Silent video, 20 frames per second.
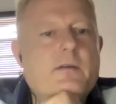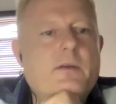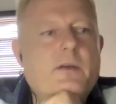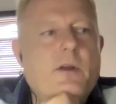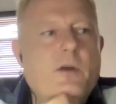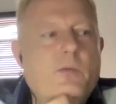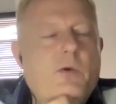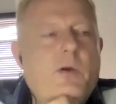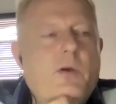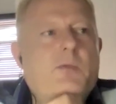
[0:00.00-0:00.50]

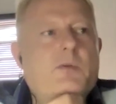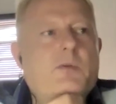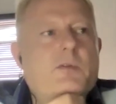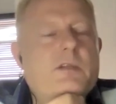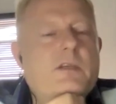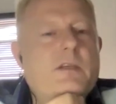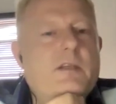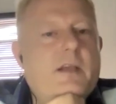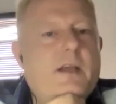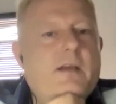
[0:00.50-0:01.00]
we will
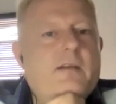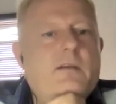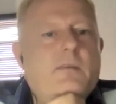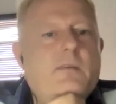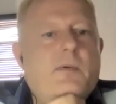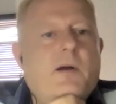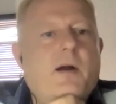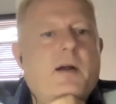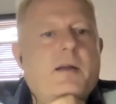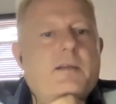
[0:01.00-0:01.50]
see the
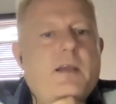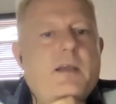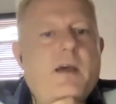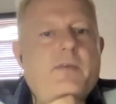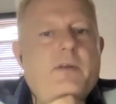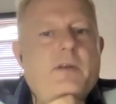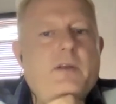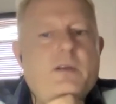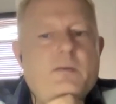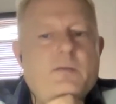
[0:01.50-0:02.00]
enterprise
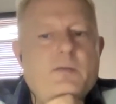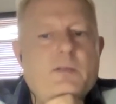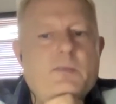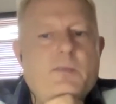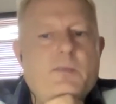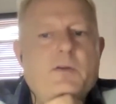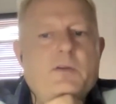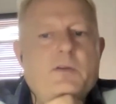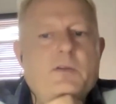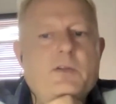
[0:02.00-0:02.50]
having to
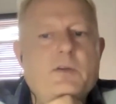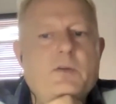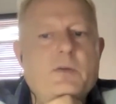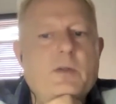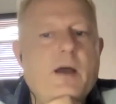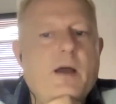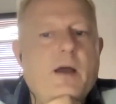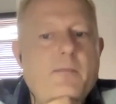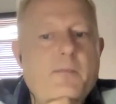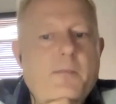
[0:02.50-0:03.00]
respond to
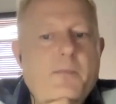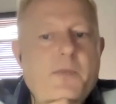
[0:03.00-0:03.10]
that,